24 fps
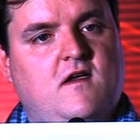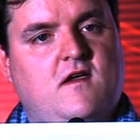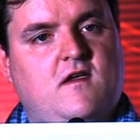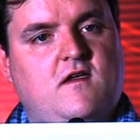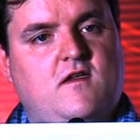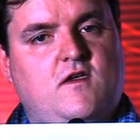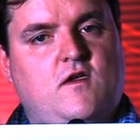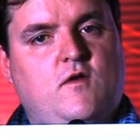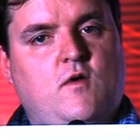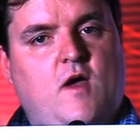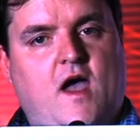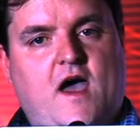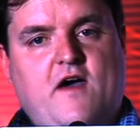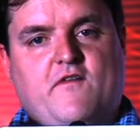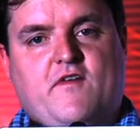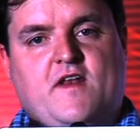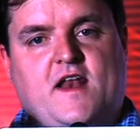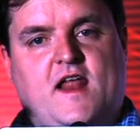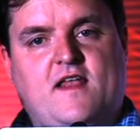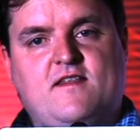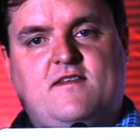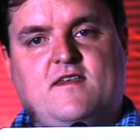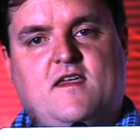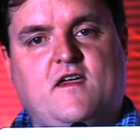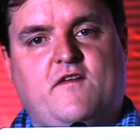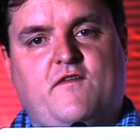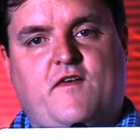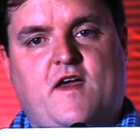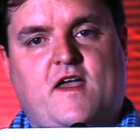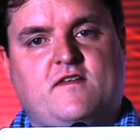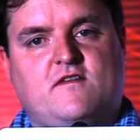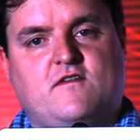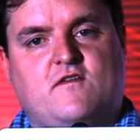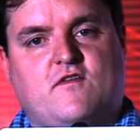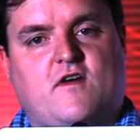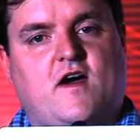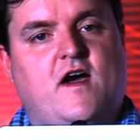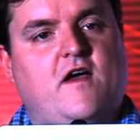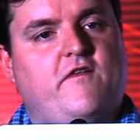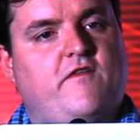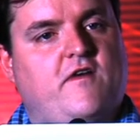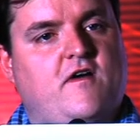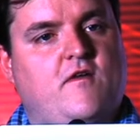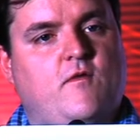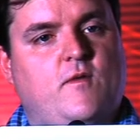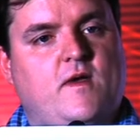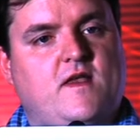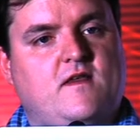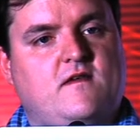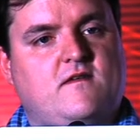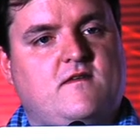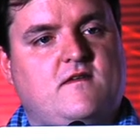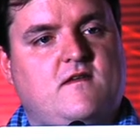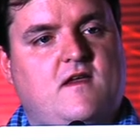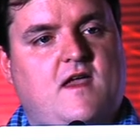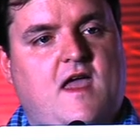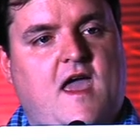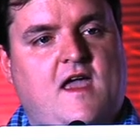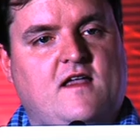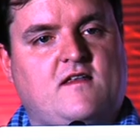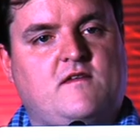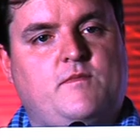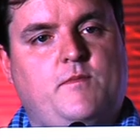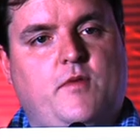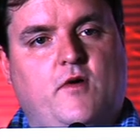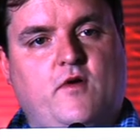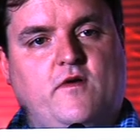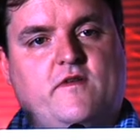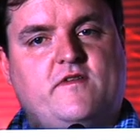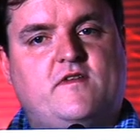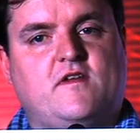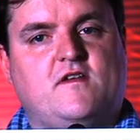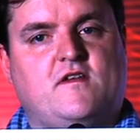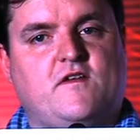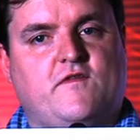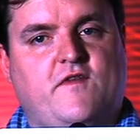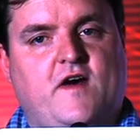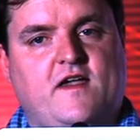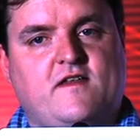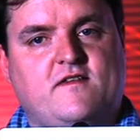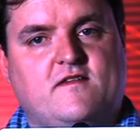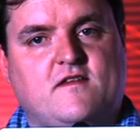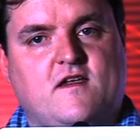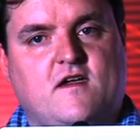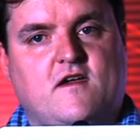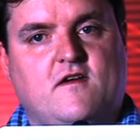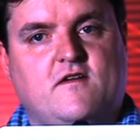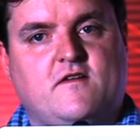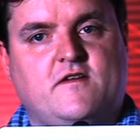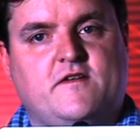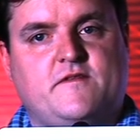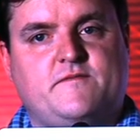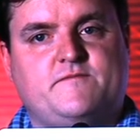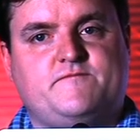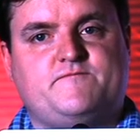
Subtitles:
You have an NTFS driver which exports a device node,